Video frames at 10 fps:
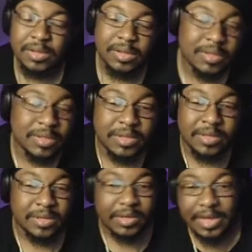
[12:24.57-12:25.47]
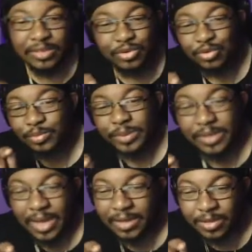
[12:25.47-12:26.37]
Look, that dude better
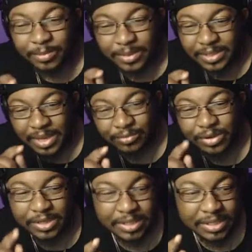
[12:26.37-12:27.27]
not come in that ring again.